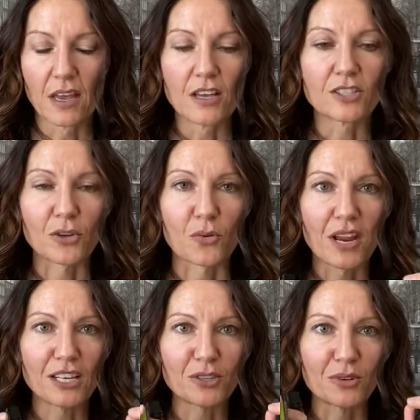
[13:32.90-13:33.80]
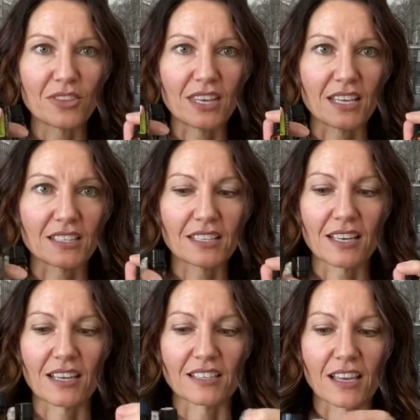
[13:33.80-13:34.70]
So what I do with these
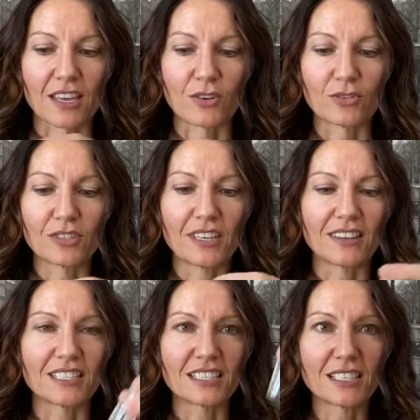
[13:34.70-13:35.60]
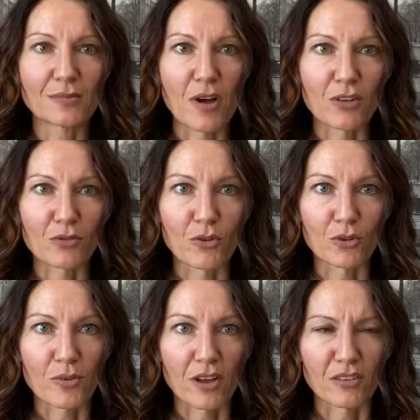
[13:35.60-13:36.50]
is I usually, this is a smaller roller
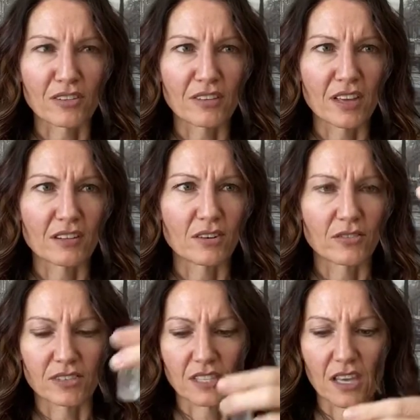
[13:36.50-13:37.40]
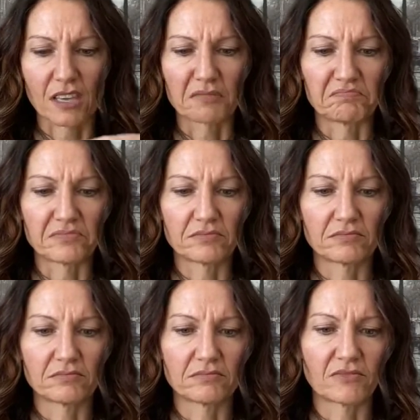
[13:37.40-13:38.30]
bottle. I don't know if it's like
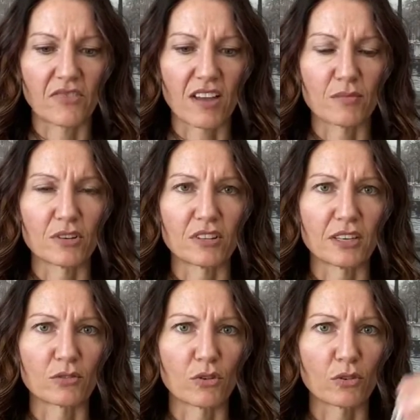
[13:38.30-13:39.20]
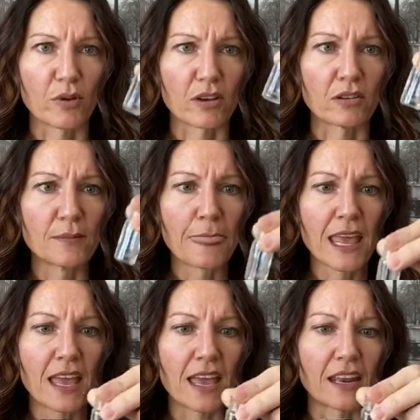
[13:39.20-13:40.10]
five milliliter roller bottle,
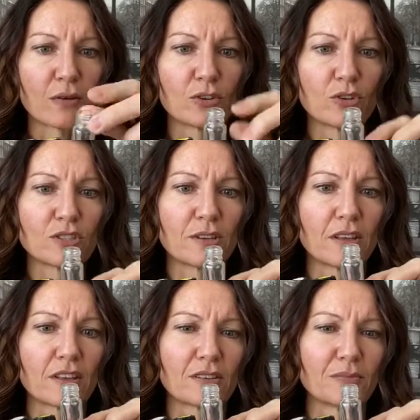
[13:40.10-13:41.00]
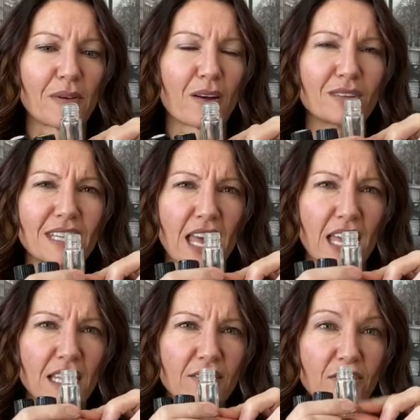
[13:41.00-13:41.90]
and I will use about
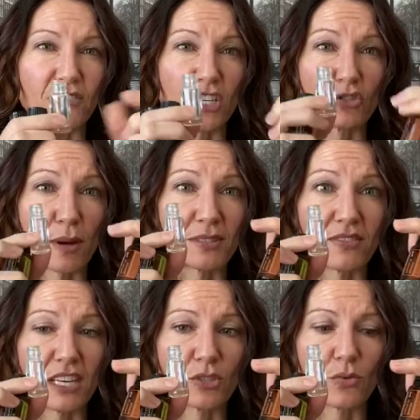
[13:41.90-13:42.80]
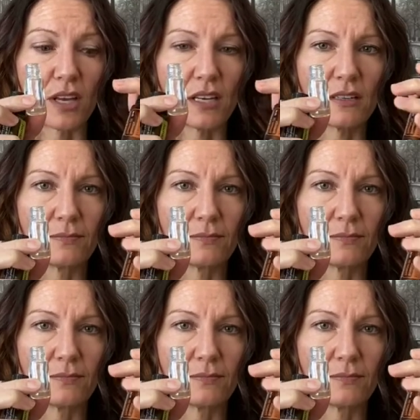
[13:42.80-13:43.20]
ten to fifteen drops of each one